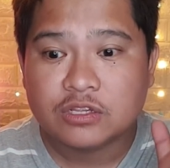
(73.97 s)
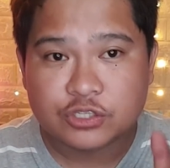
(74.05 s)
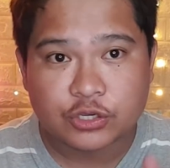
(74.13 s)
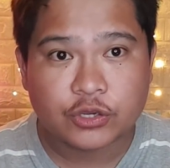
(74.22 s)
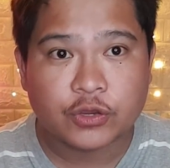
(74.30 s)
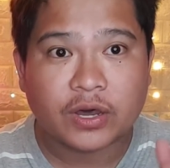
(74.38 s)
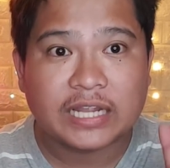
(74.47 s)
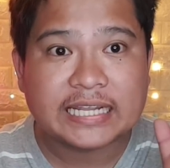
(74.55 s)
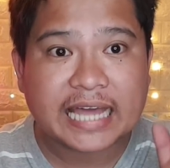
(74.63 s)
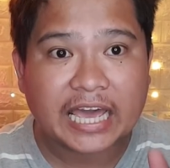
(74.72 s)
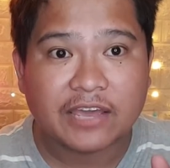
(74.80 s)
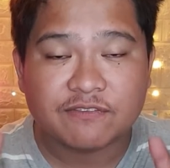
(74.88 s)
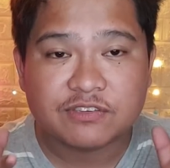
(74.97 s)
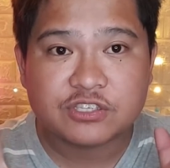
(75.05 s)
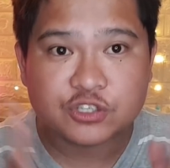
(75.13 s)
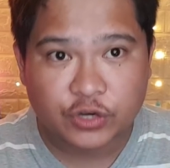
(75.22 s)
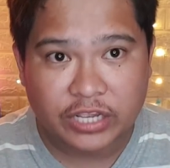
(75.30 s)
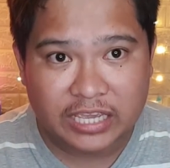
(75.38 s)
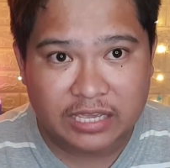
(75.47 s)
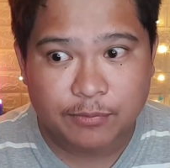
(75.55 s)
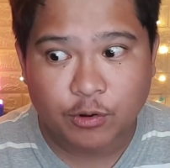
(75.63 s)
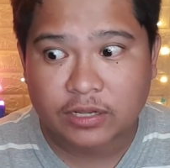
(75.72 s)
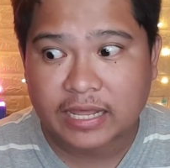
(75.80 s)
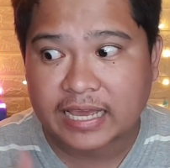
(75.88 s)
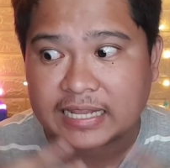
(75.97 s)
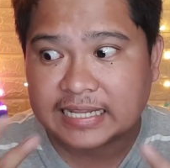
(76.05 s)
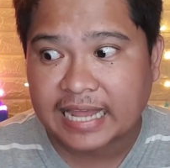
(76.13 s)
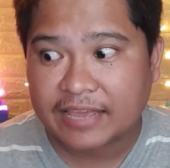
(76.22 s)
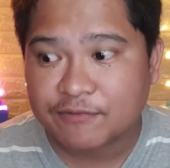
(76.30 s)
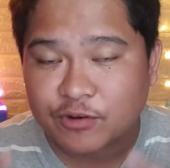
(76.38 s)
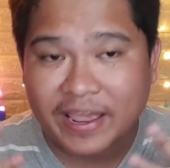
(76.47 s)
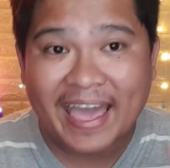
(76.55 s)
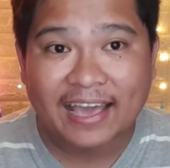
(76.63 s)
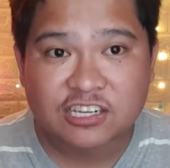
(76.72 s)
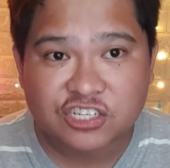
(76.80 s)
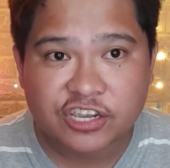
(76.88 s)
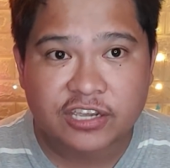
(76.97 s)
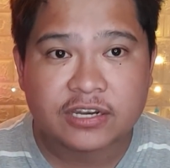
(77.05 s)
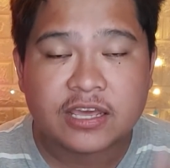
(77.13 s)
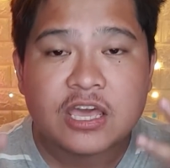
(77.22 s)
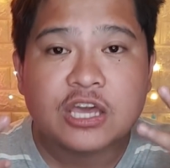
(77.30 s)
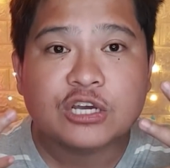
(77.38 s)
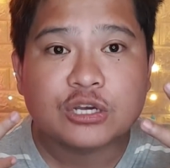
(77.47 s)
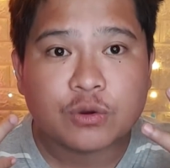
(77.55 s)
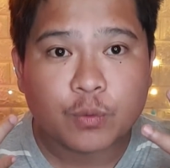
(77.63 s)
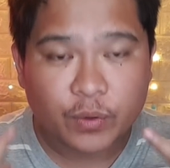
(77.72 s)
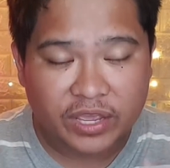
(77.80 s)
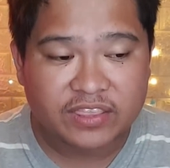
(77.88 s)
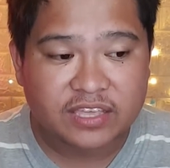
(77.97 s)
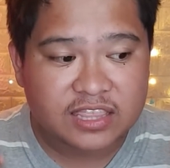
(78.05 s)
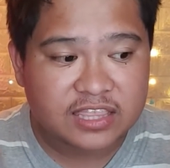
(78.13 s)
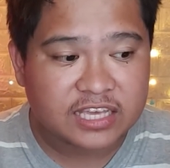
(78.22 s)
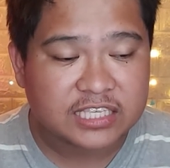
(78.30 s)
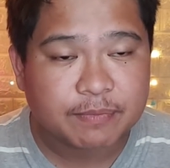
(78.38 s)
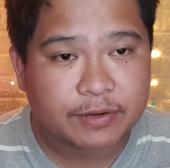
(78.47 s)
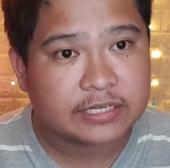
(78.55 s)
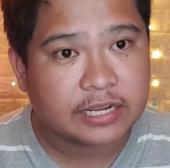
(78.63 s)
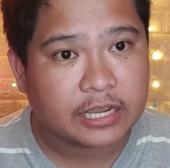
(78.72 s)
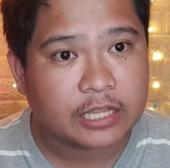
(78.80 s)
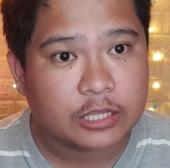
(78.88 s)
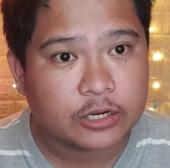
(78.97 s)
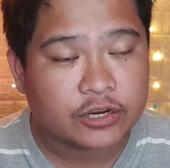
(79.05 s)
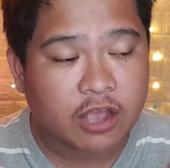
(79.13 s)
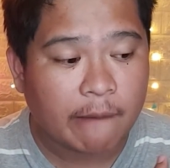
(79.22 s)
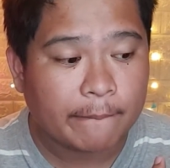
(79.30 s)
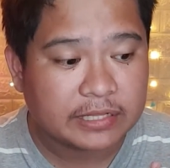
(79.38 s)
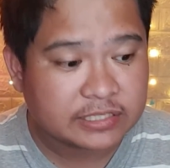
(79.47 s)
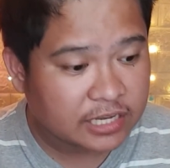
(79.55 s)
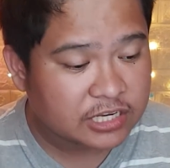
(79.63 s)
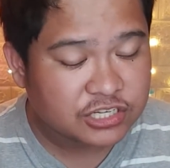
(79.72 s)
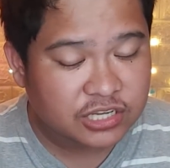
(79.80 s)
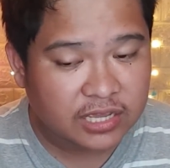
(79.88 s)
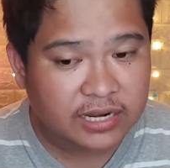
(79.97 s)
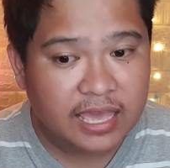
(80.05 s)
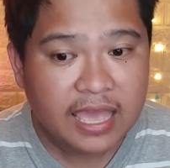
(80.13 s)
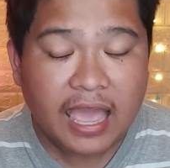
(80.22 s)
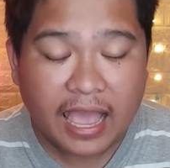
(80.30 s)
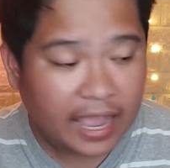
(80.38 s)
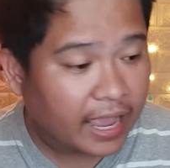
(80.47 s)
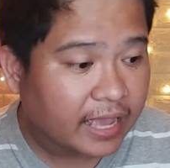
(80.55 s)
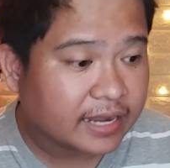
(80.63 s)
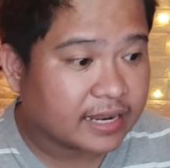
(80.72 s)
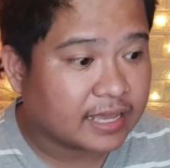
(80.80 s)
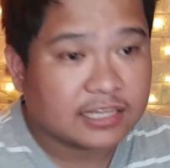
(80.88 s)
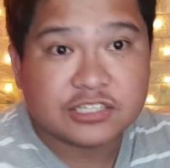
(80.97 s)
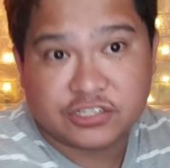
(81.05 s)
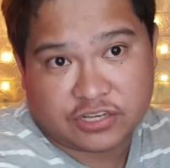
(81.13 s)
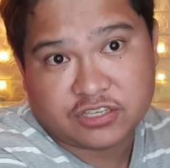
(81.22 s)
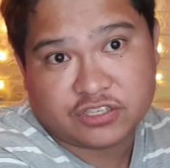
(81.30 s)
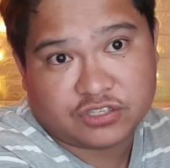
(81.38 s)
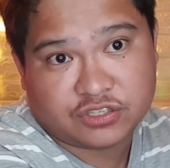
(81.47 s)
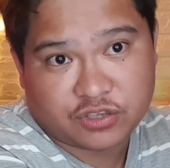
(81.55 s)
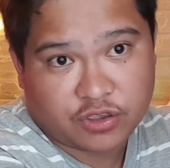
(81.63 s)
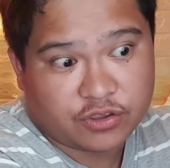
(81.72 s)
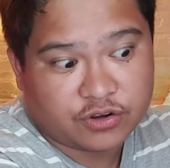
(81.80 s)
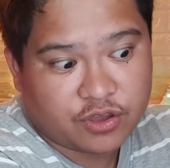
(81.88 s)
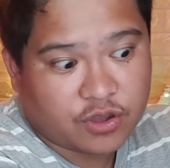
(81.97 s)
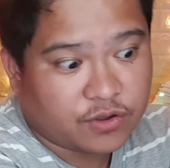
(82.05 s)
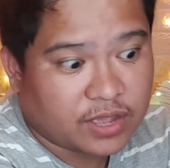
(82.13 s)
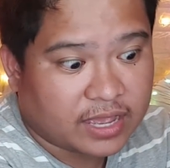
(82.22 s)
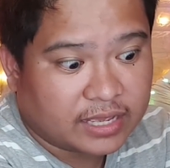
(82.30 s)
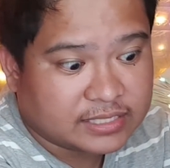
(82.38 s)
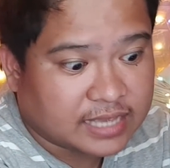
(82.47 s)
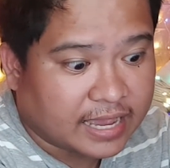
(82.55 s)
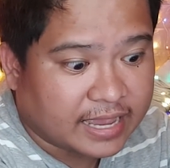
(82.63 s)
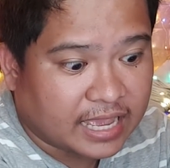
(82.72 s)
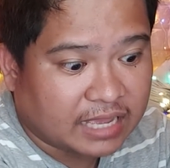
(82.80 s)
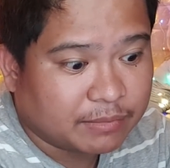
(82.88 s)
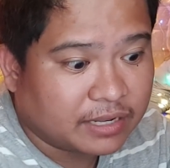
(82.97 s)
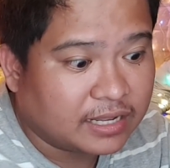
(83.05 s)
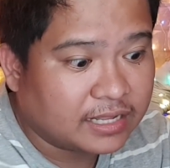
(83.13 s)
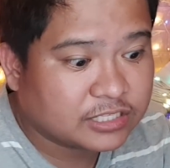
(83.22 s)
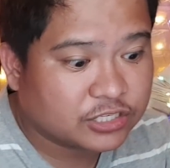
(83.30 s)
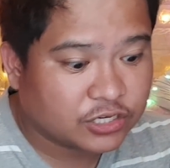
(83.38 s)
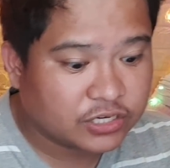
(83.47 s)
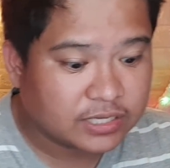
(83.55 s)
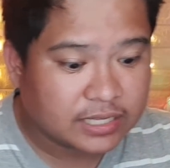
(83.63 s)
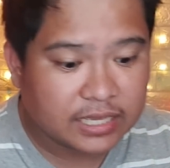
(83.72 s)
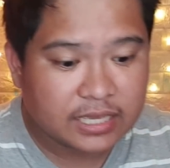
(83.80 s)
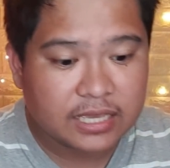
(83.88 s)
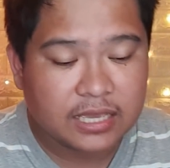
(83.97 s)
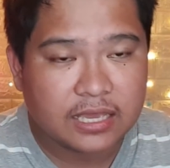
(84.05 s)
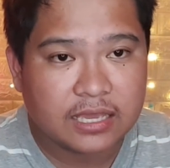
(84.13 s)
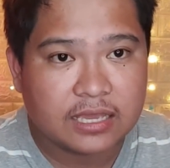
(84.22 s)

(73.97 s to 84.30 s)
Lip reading: do a live stream or like a live reaction with this particular competition. And just so you know, guys, I am literally,